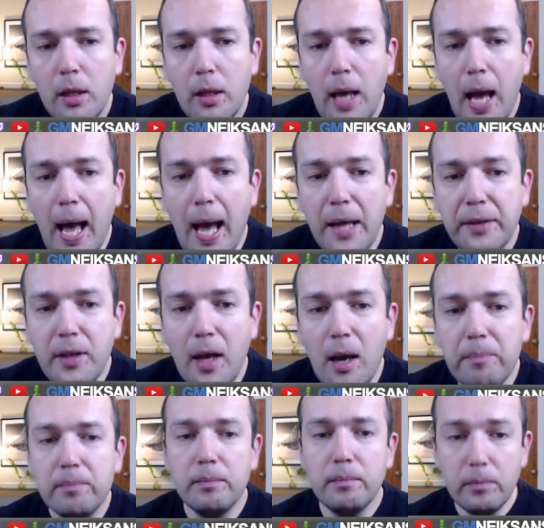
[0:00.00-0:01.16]
and
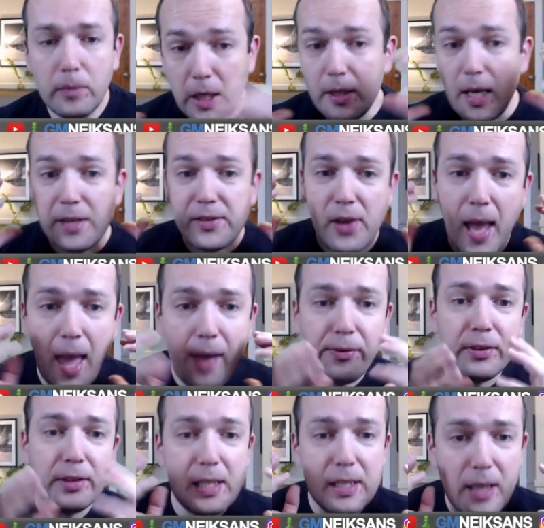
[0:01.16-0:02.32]
he does
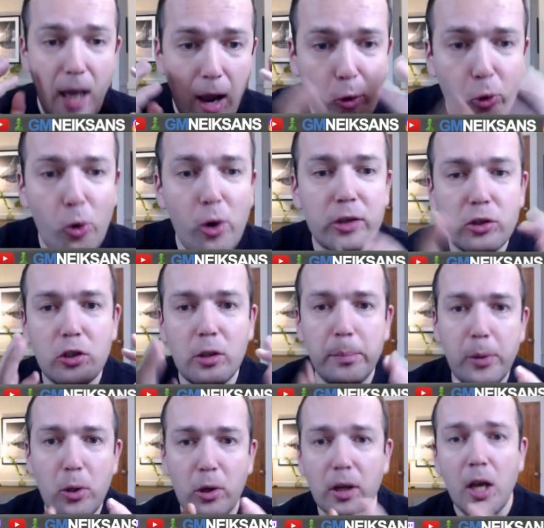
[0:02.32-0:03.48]
everything according to the
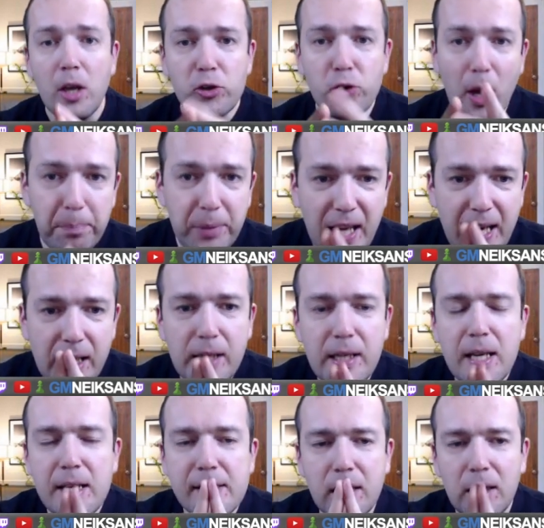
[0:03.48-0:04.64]
book. So I'm playing
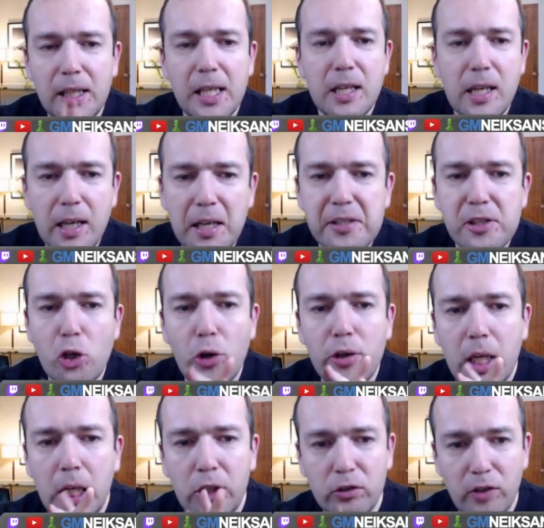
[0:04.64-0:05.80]
against leading
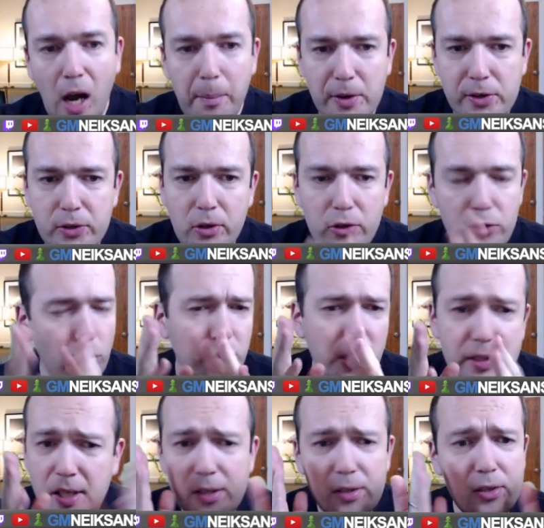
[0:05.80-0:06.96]
Estonian grandmaster. So this
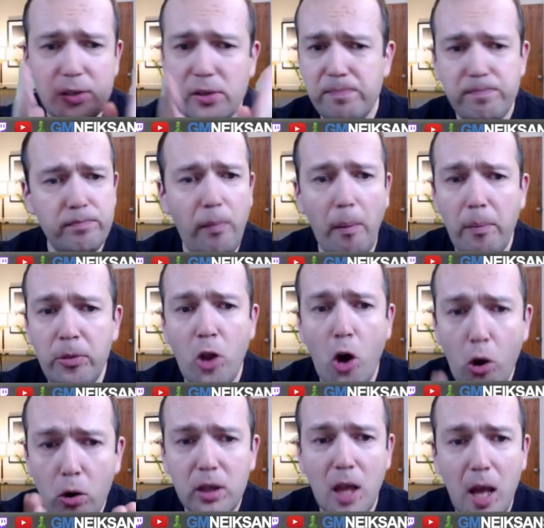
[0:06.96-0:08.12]
is
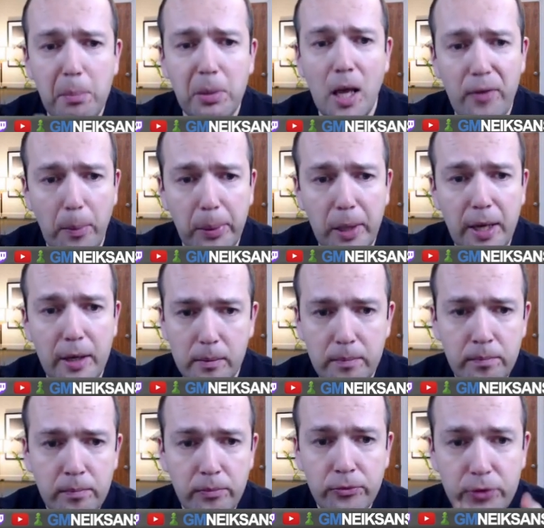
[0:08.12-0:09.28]
no club level player.
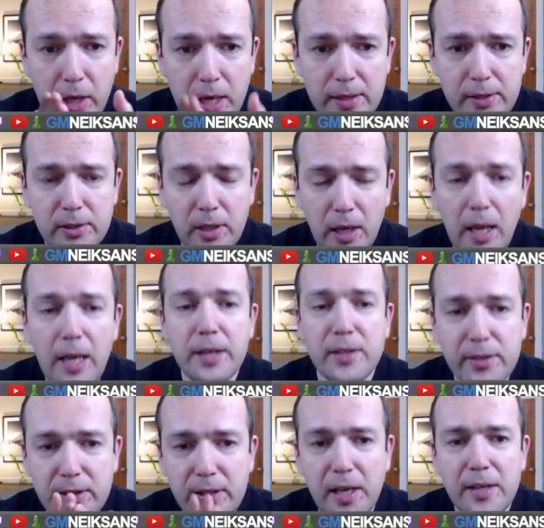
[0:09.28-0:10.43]
This is a
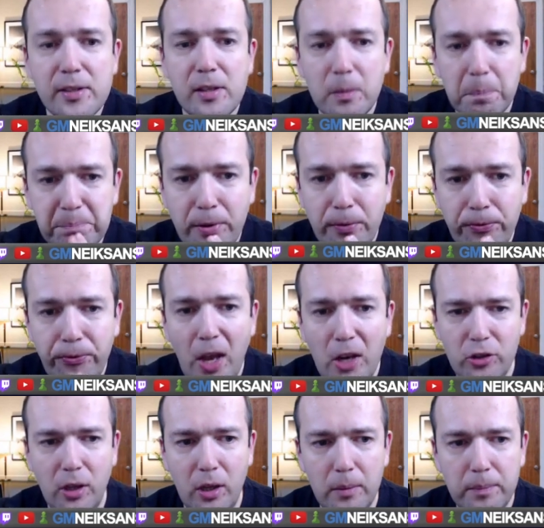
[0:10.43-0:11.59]
seasoned
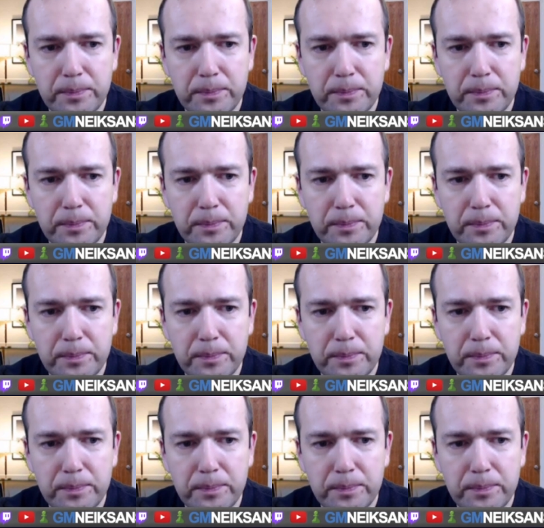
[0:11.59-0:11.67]
professional.